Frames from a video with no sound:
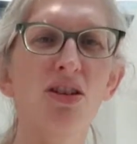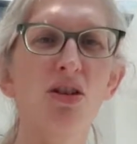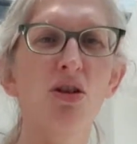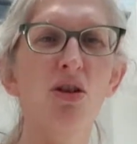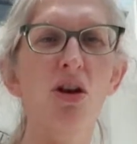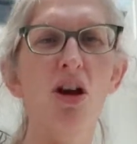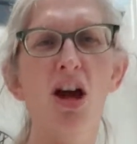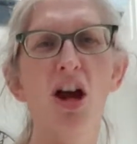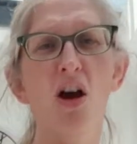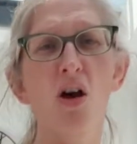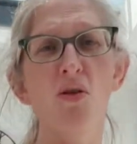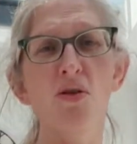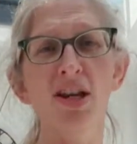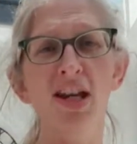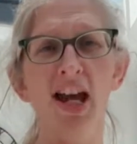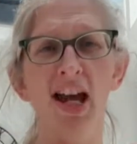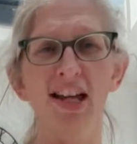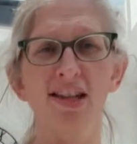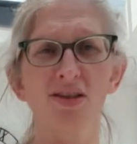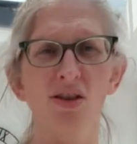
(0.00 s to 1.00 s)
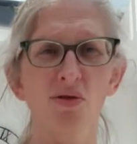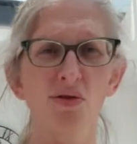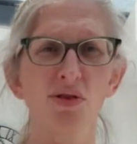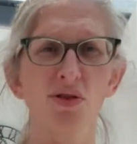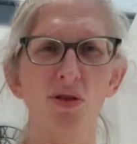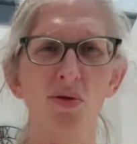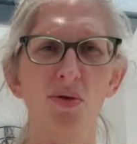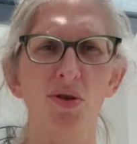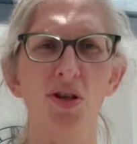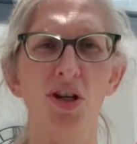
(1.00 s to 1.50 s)
it only has those
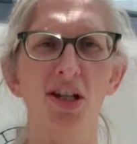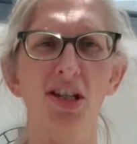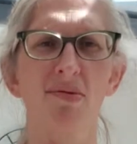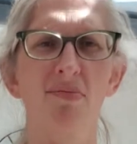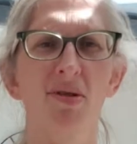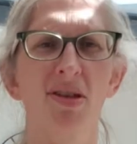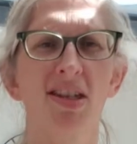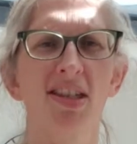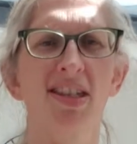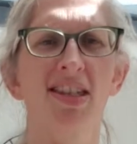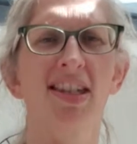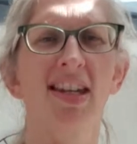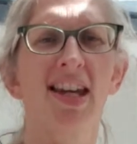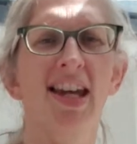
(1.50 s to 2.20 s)
two adjustments.